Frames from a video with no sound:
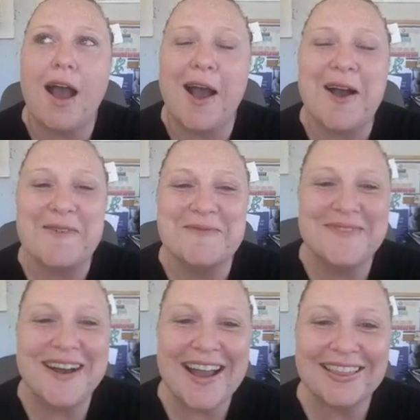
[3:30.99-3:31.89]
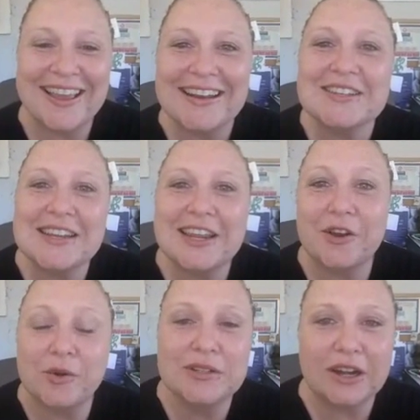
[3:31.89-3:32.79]
I liked
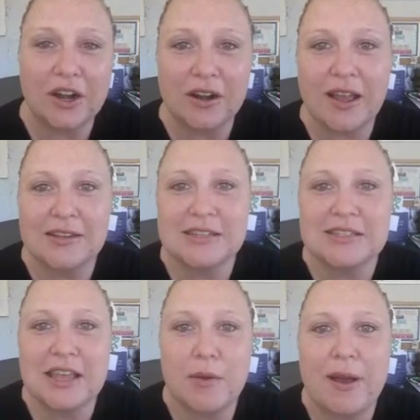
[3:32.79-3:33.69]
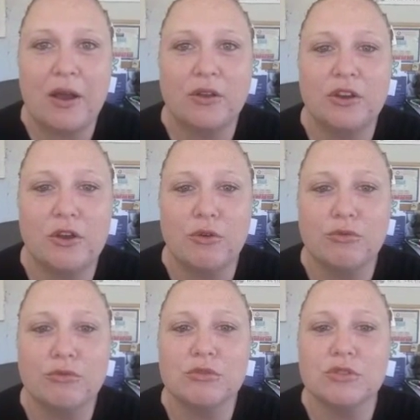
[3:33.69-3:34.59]
hearing what Darren had to say about, you
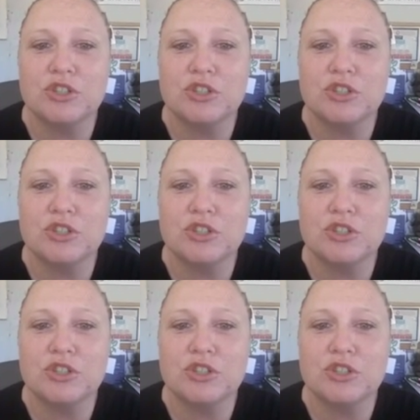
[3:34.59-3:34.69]
know,